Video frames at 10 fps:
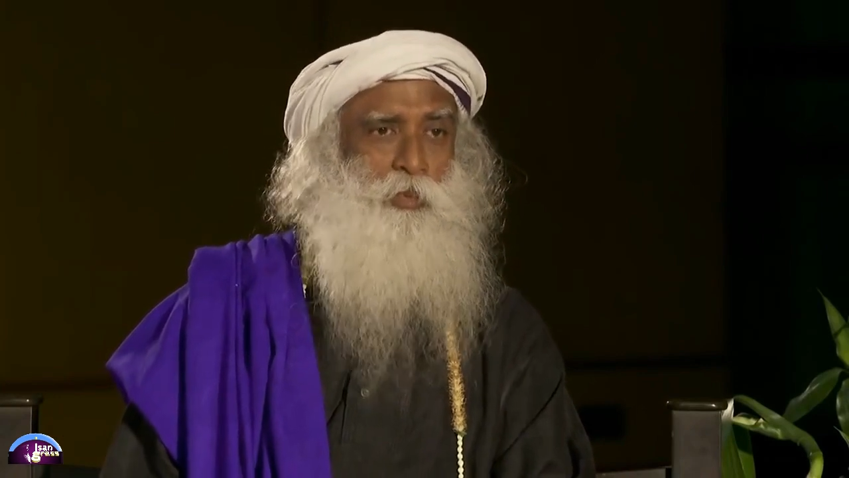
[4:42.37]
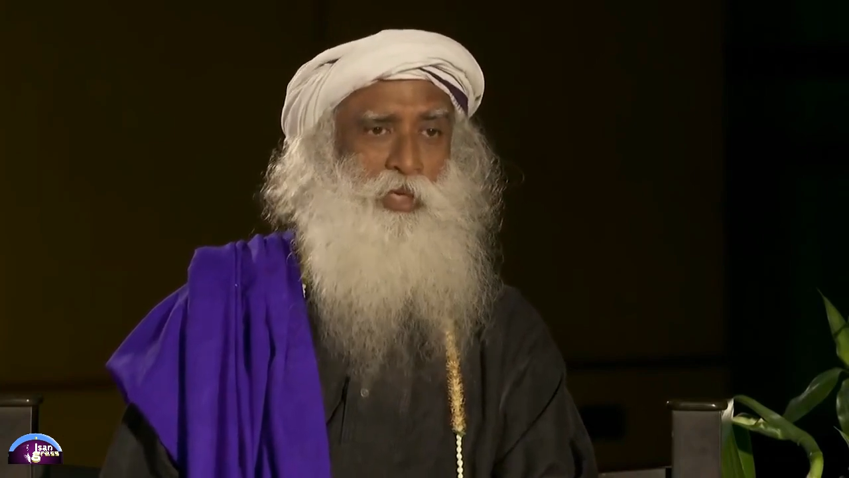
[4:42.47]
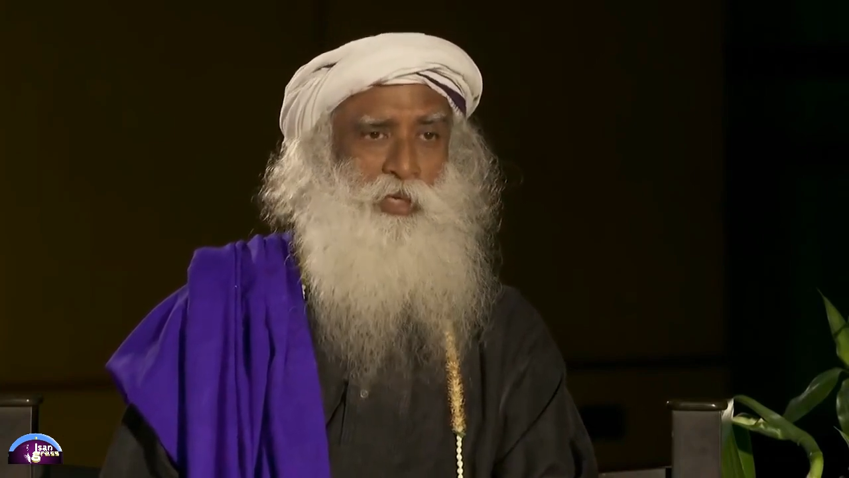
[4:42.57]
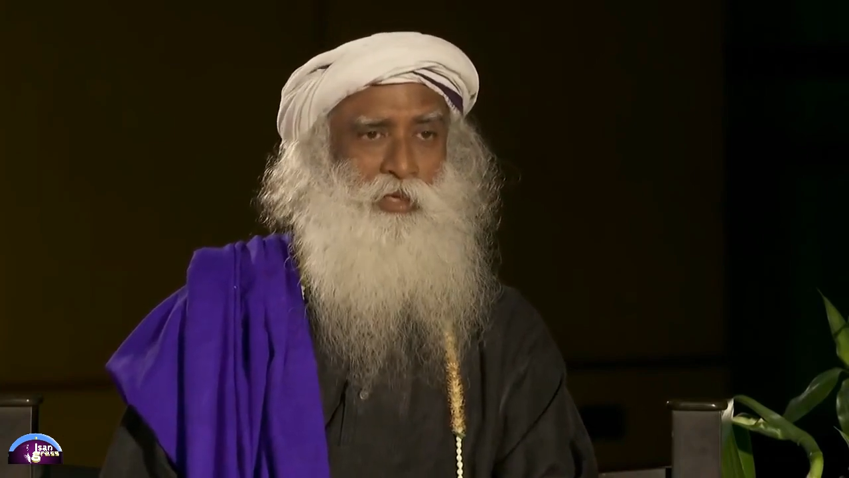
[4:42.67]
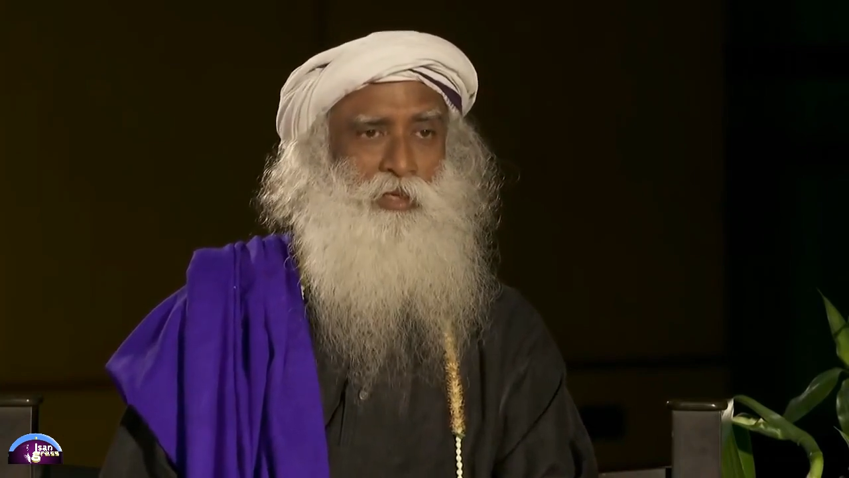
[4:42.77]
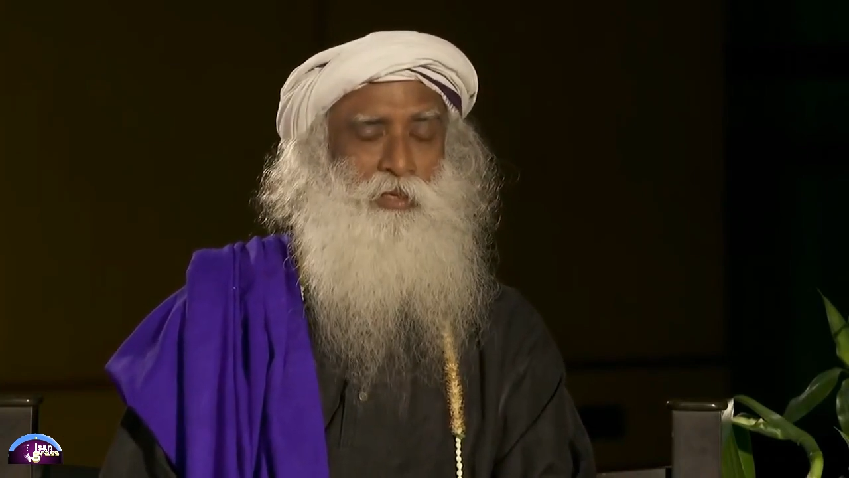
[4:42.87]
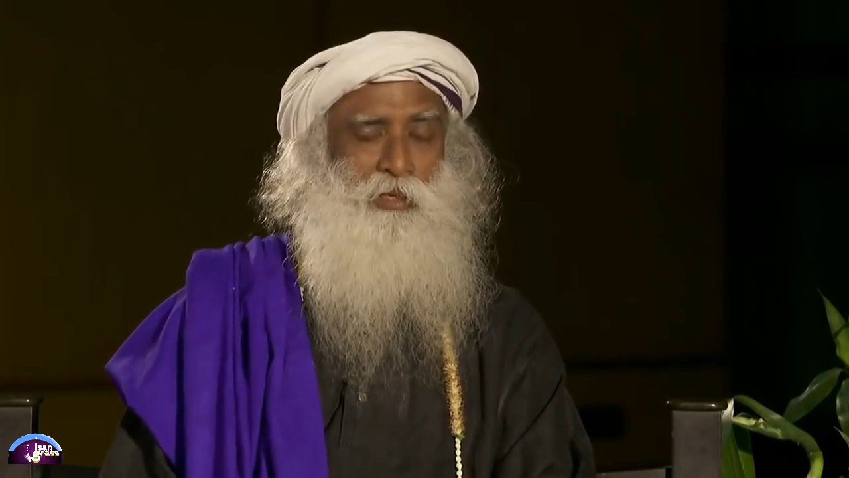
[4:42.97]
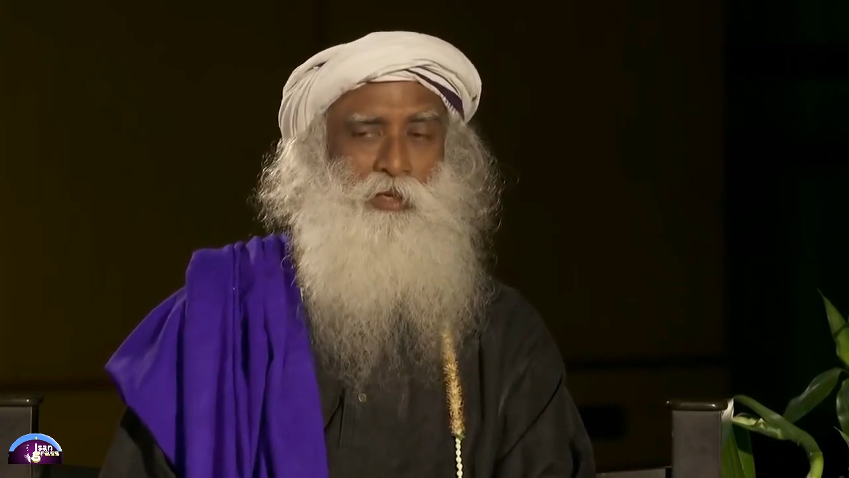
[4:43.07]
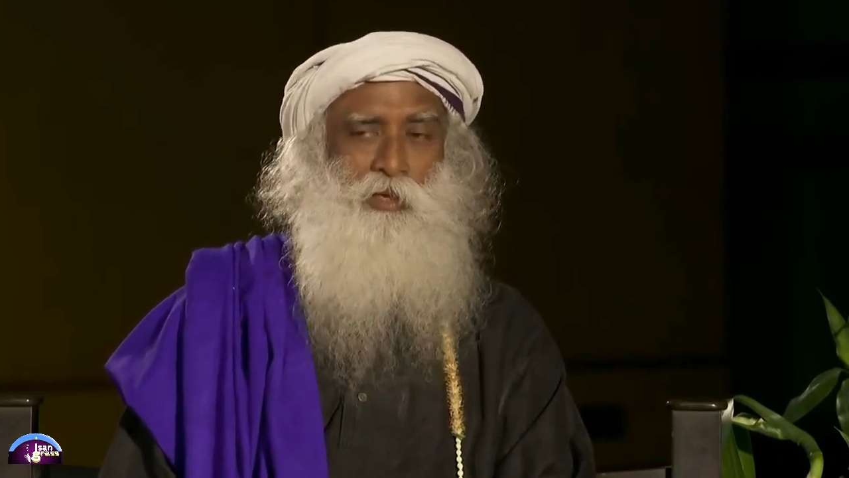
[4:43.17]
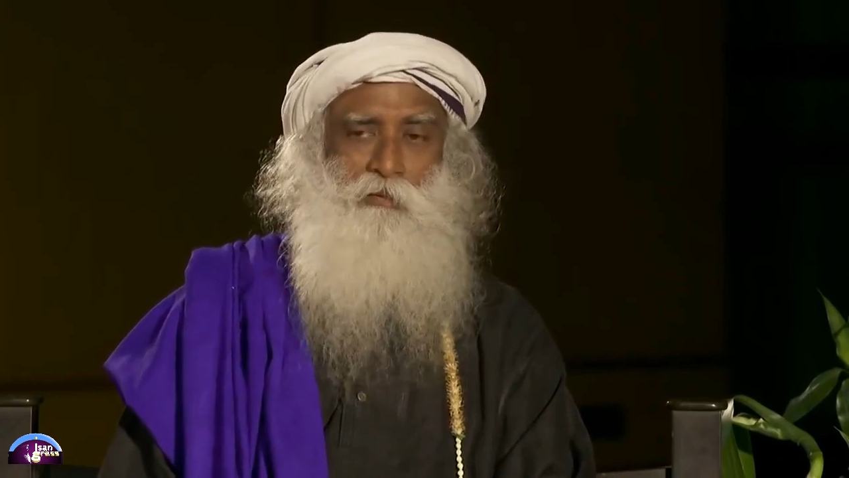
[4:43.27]
way.
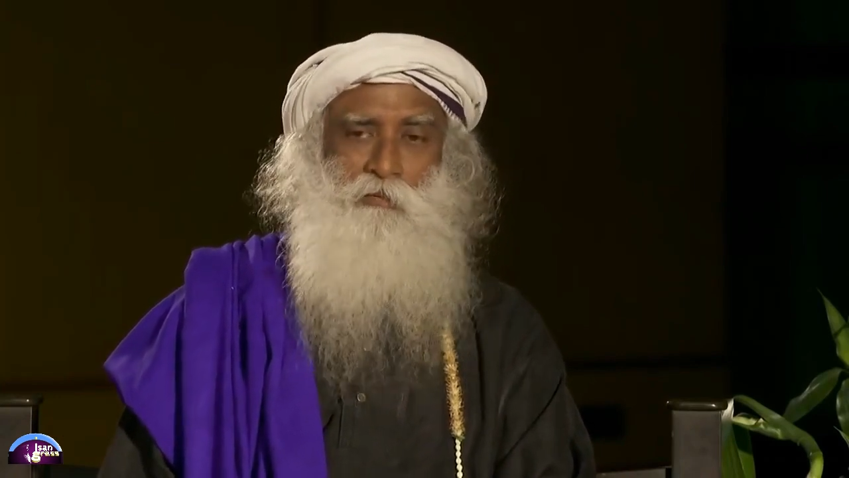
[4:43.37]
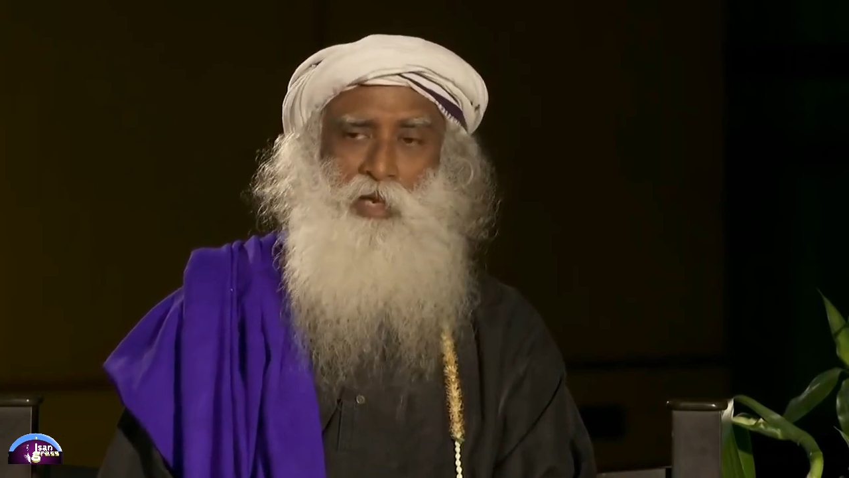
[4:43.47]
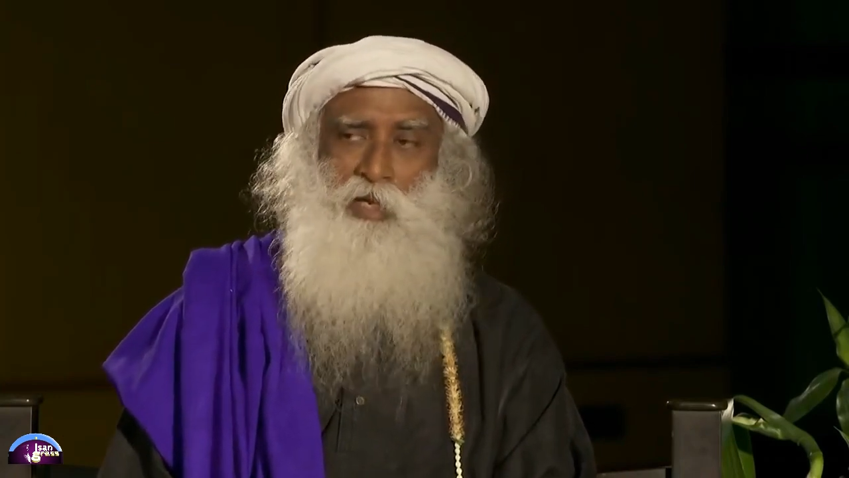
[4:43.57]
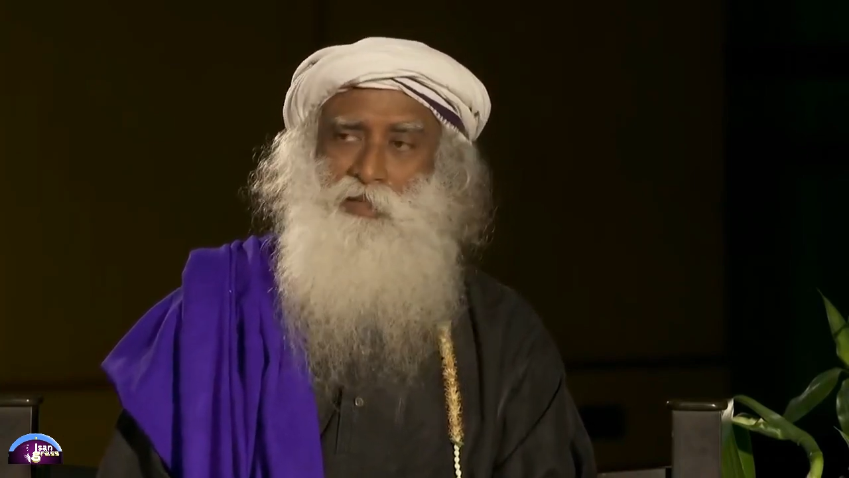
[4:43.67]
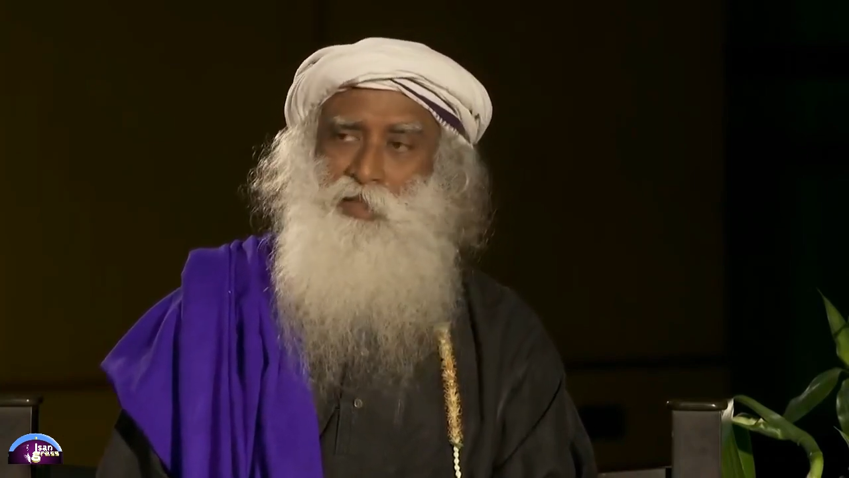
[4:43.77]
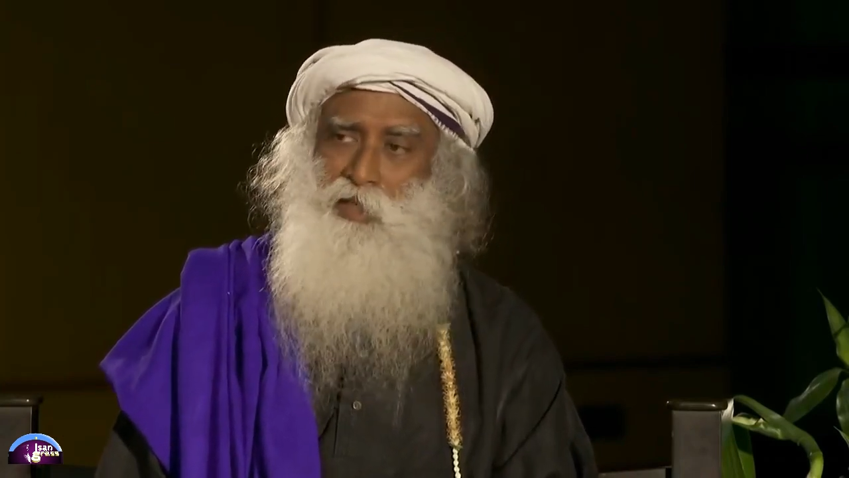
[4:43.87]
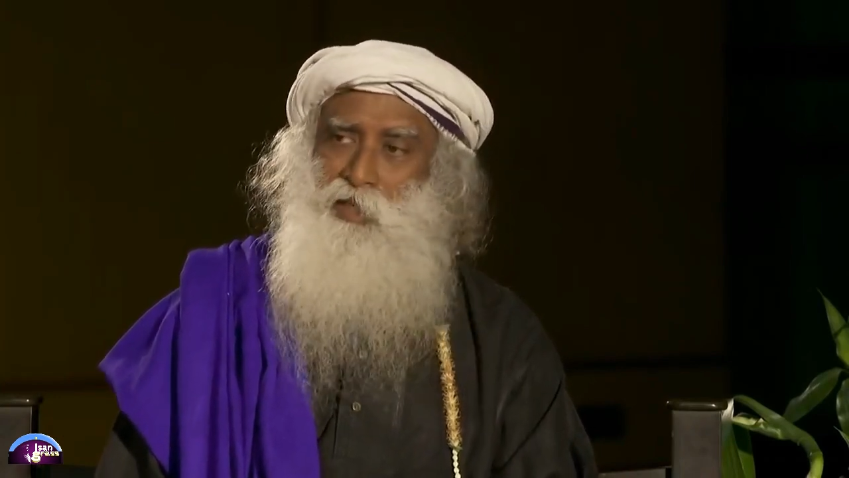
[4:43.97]
When I say